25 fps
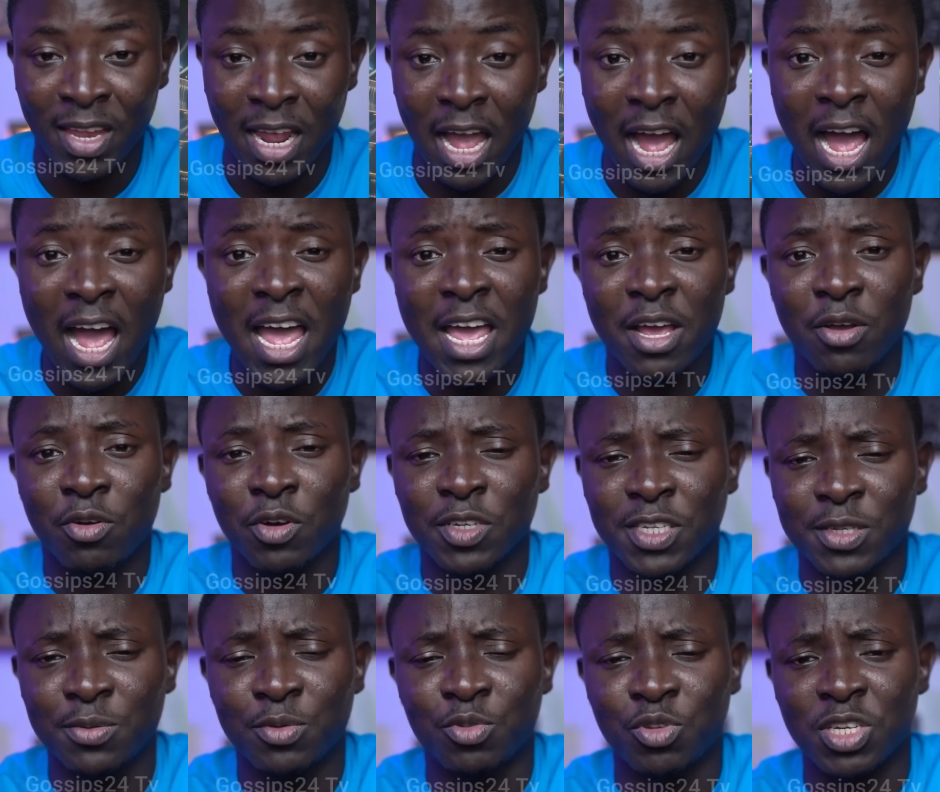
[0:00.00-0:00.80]
A high
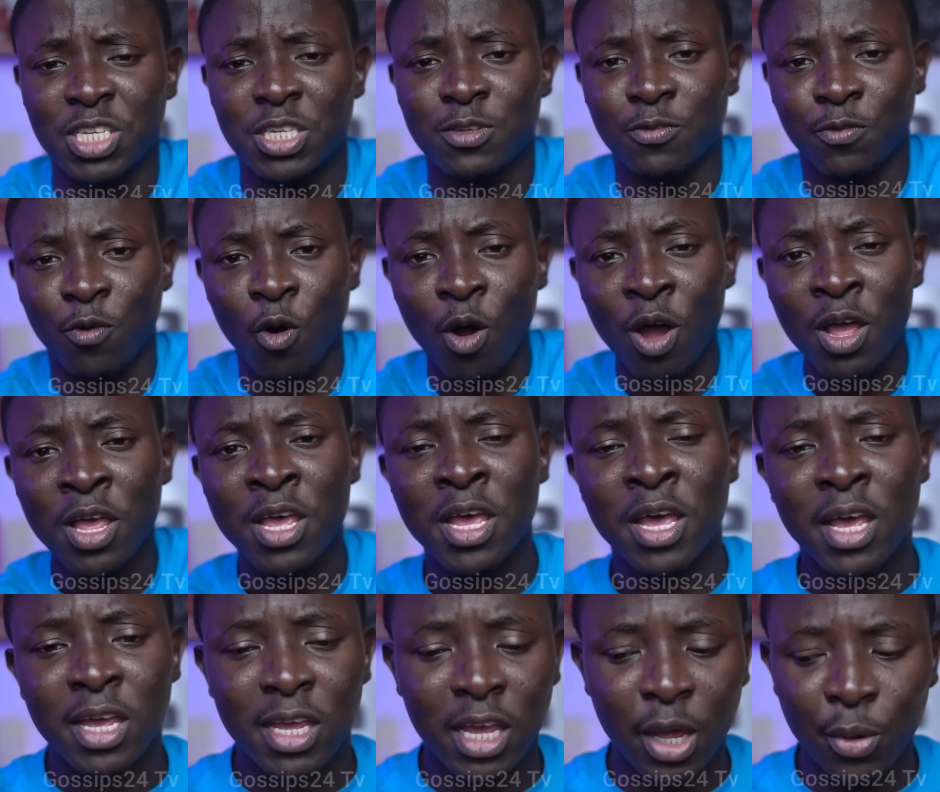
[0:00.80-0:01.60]
gossip 24.
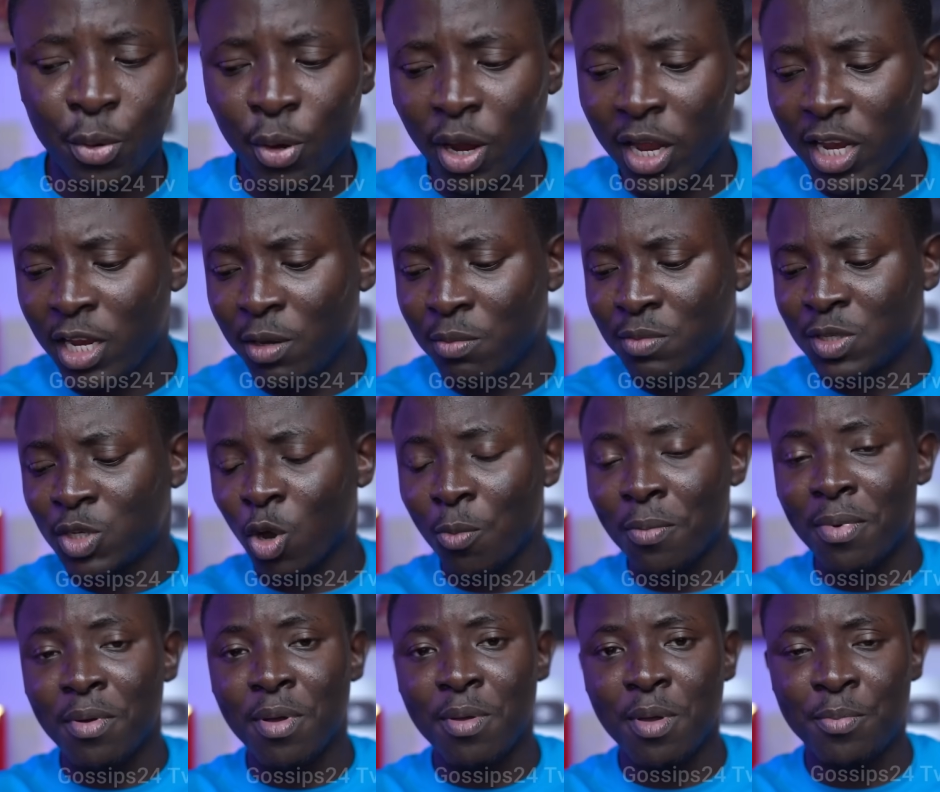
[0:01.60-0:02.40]
Your name is
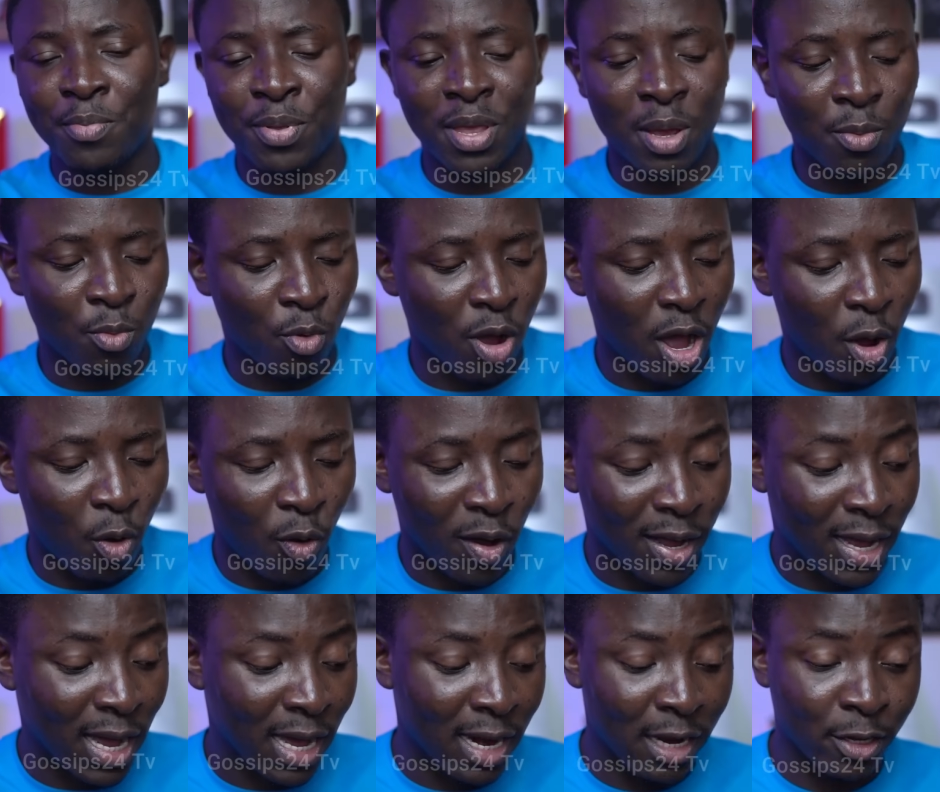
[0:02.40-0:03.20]
some baby PM
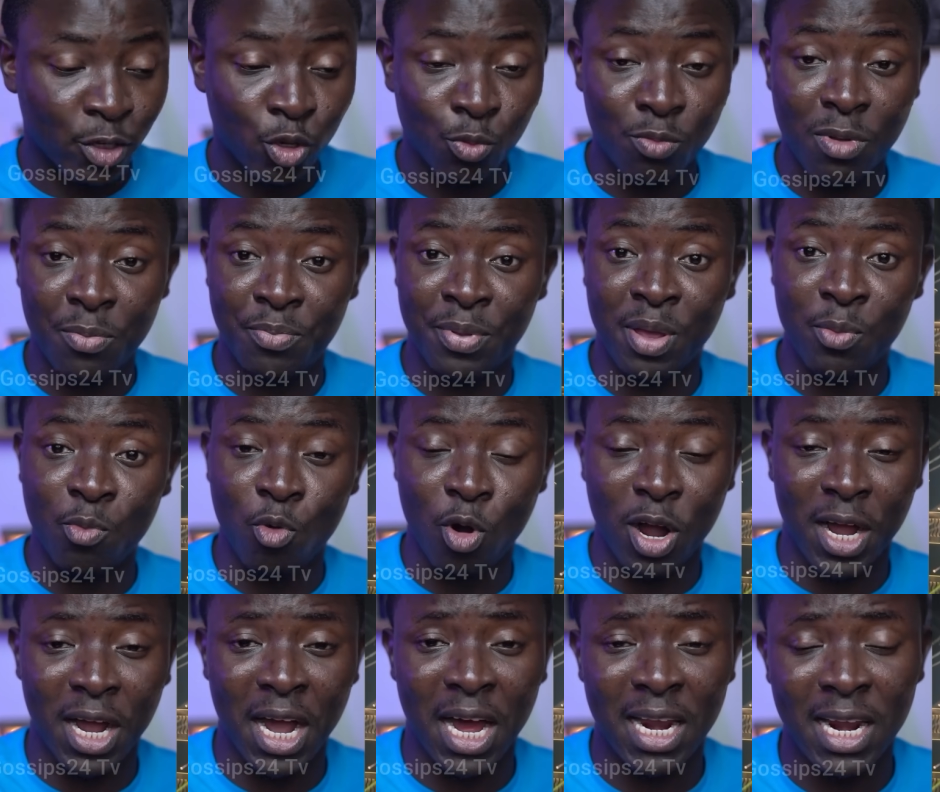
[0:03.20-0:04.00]
or Ghana, some baby PM
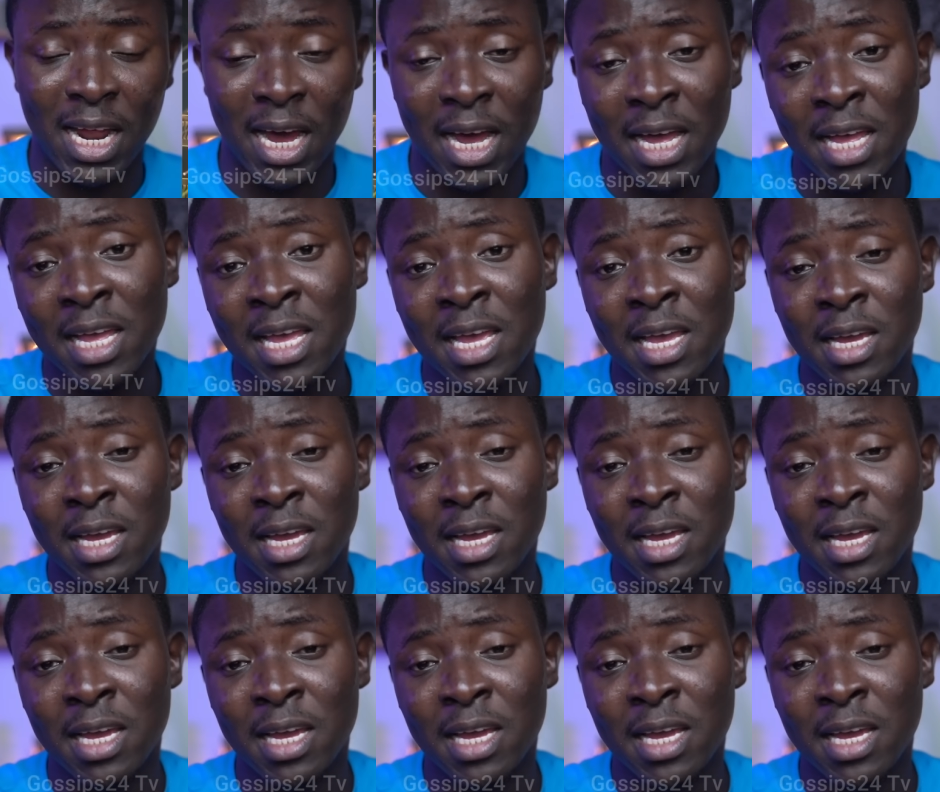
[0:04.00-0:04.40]
or Ghana.